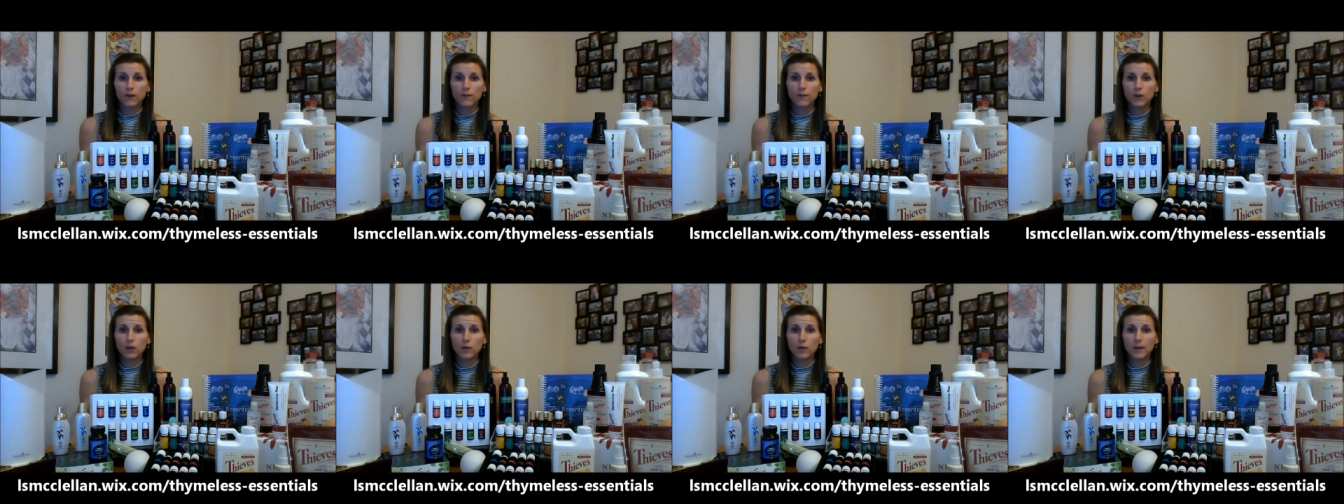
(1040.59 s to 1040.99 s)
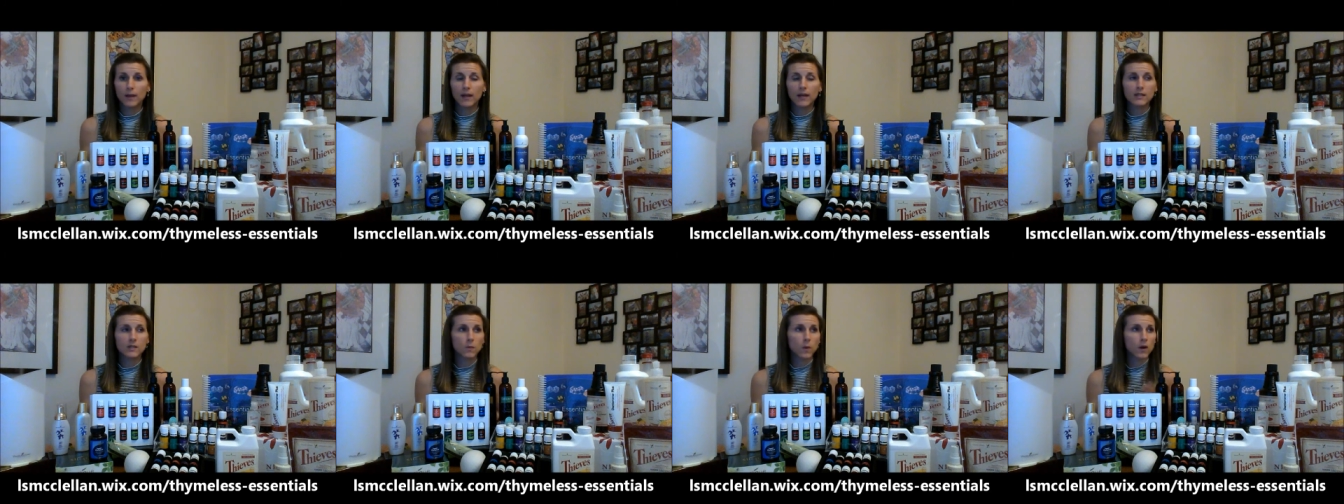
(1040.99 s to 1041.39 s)
a few
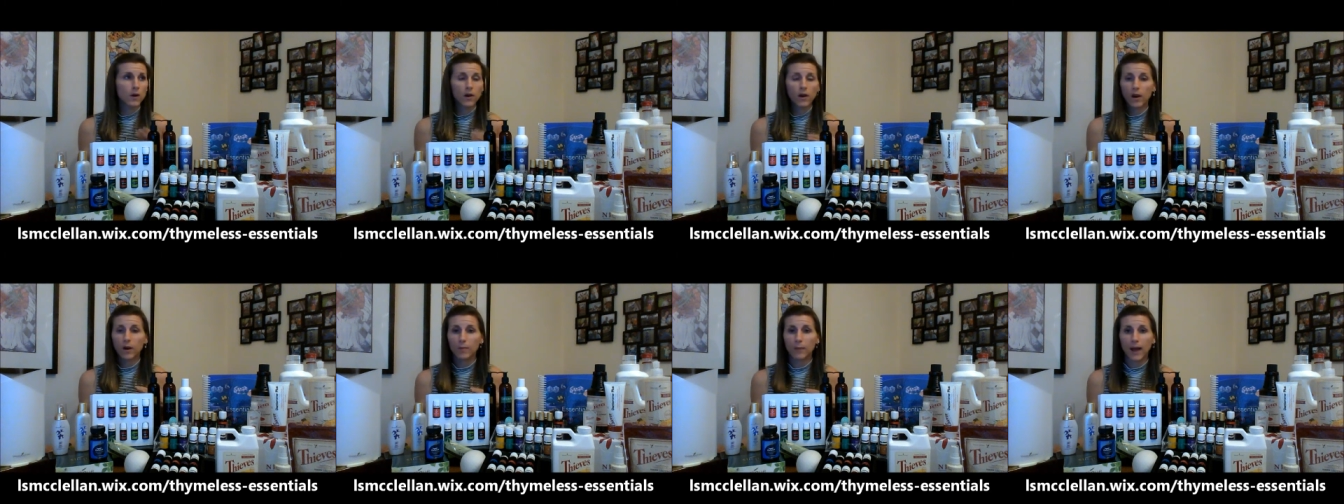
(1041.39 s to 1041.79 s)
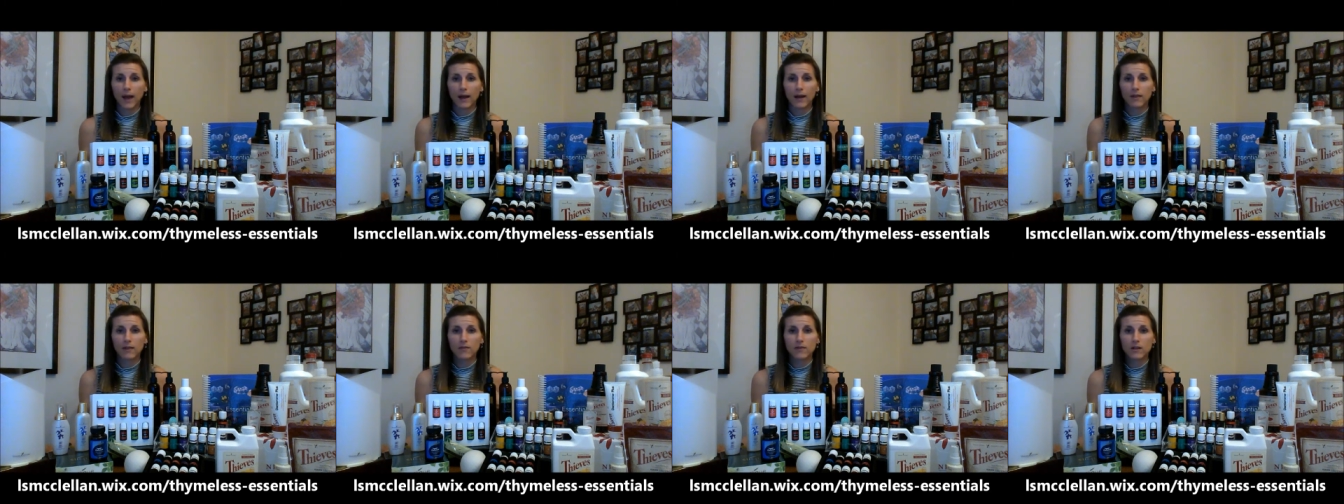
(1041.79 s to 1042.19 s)
minutes while you're
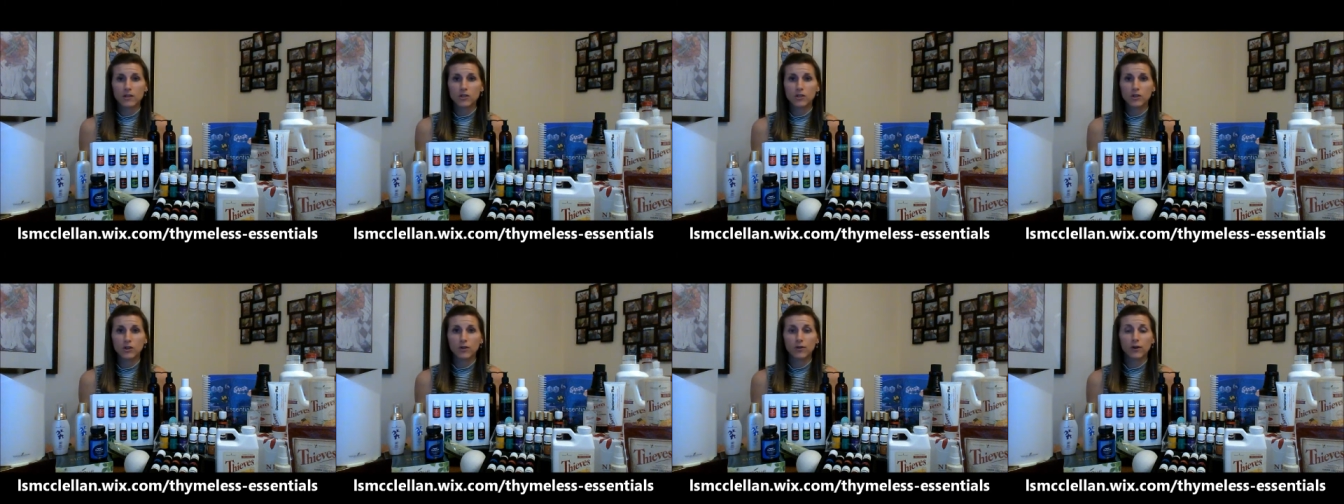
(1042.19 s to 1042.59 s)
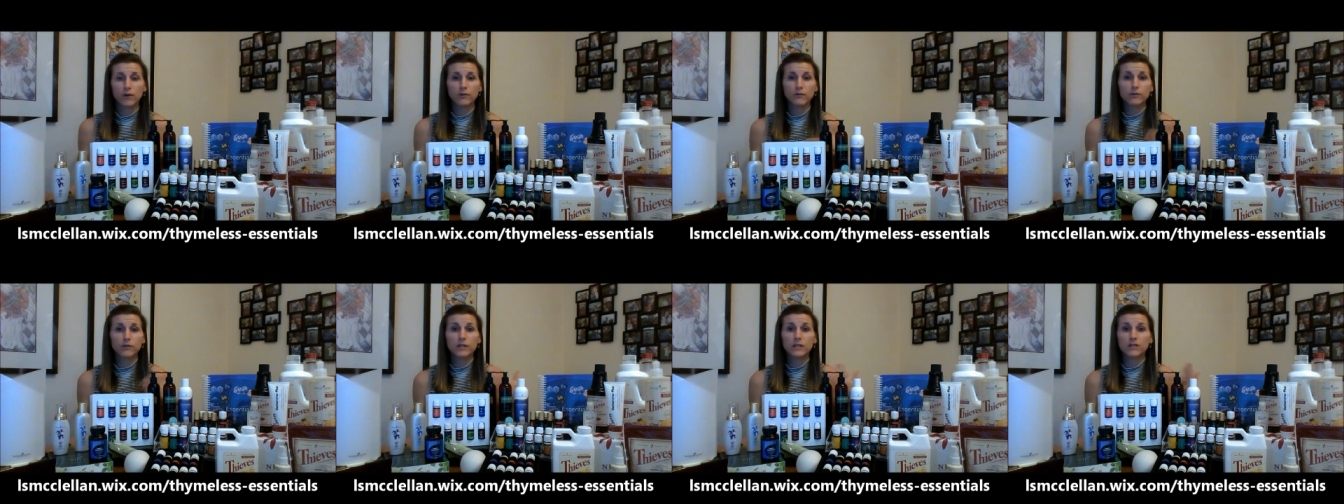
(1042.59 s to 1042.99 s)
unpacking the rest of your
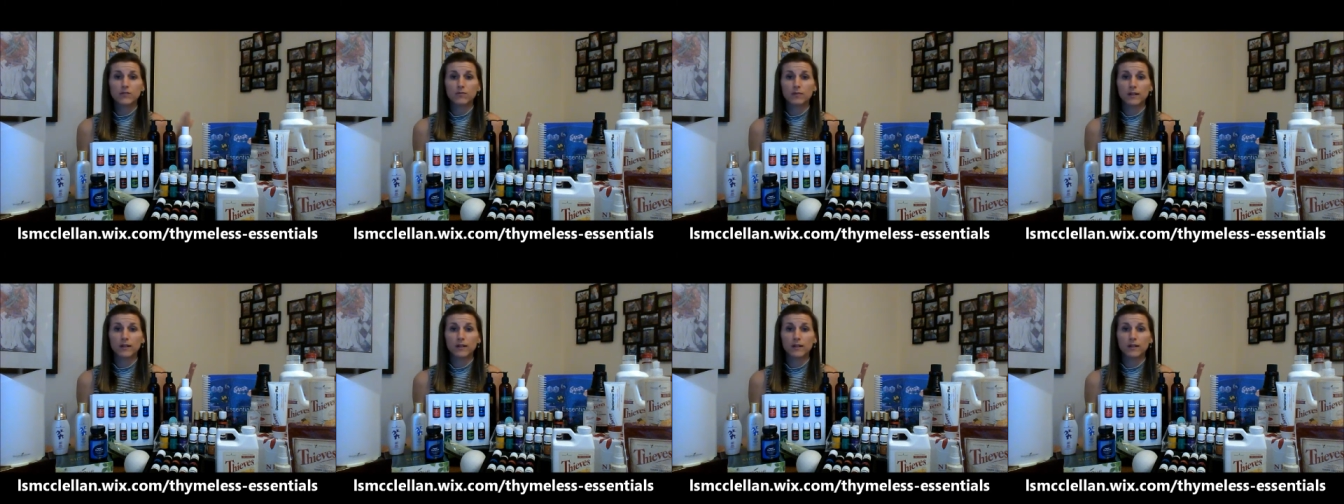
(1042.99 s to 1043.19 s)
groceries,